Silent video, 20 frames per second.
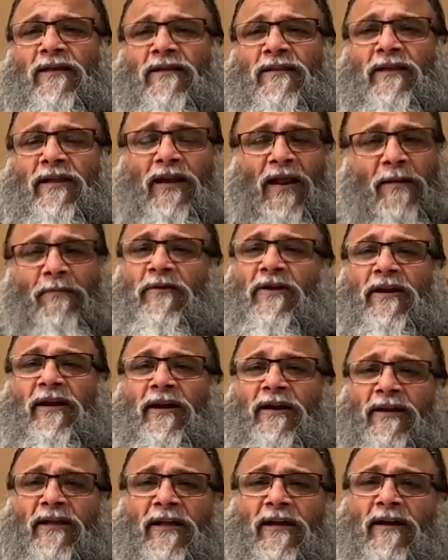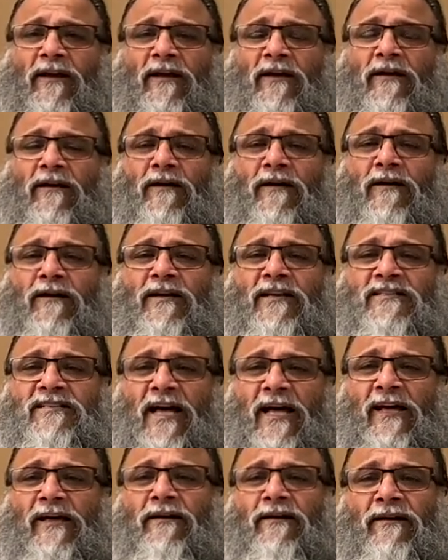Then I'm creating a uh,
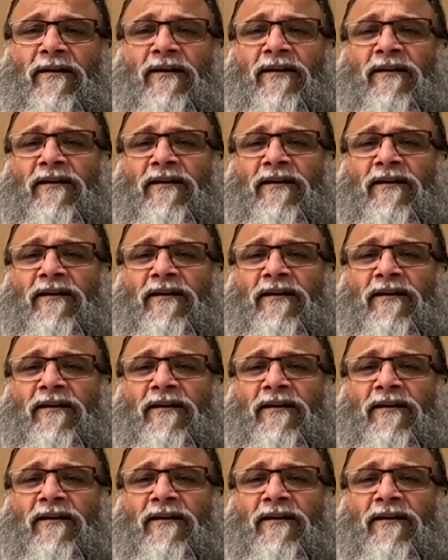desire.